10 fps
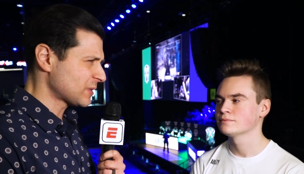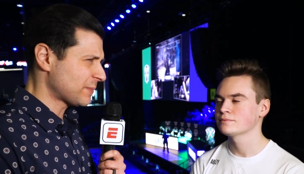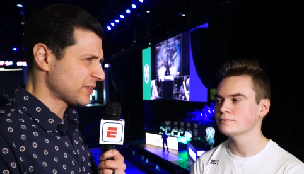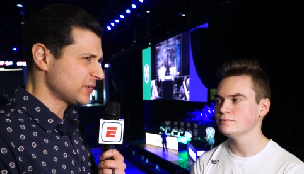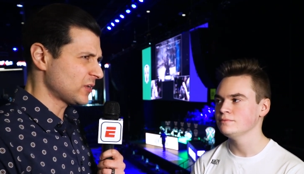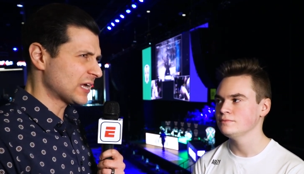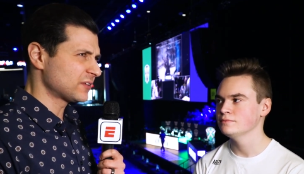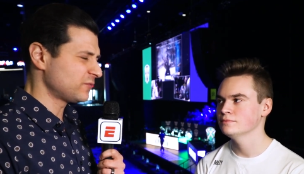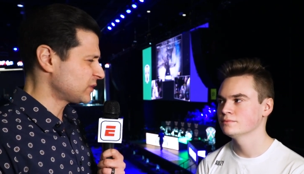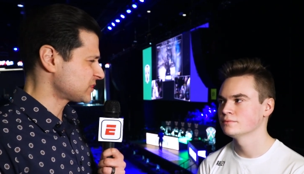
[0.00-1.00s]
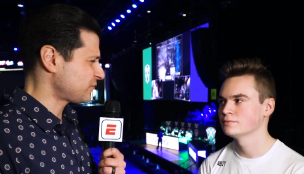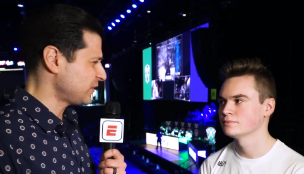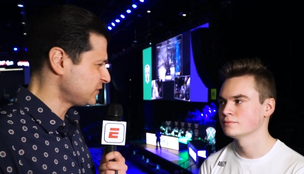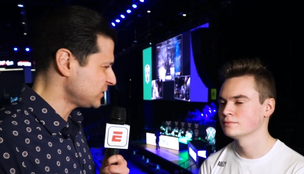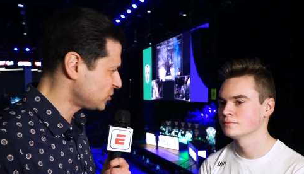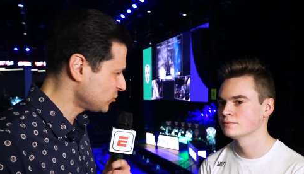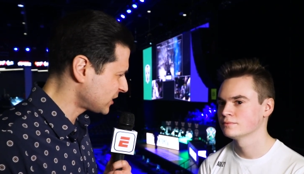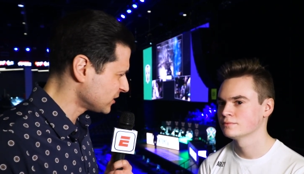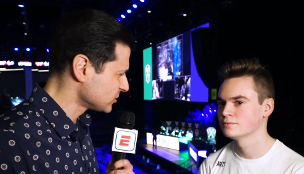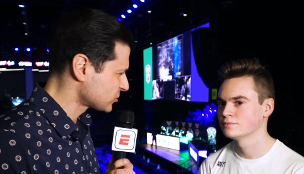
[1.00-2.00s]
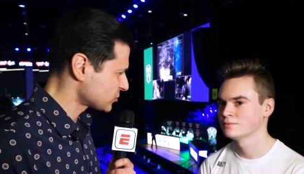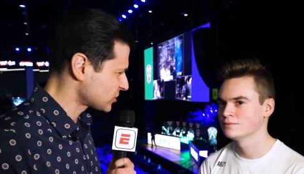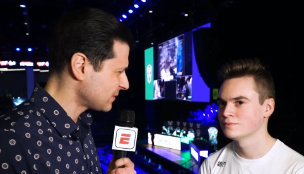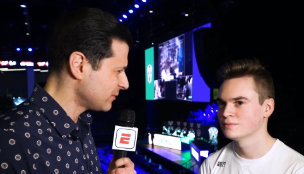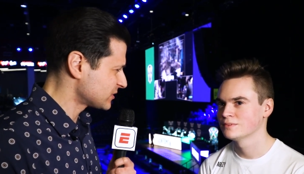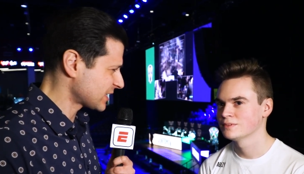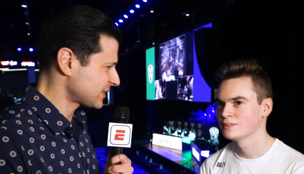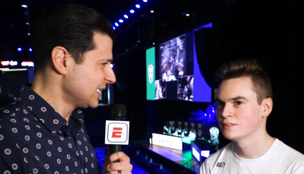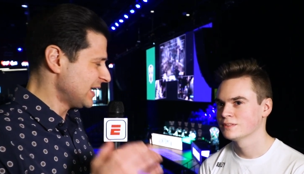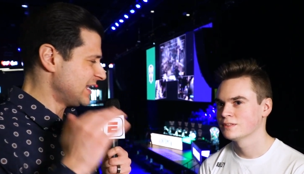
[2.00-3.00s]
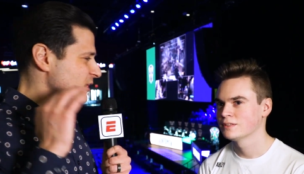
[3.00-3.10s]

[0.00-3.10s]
Speaker 1: map, I think you had, was it 52 kills or something? It was like an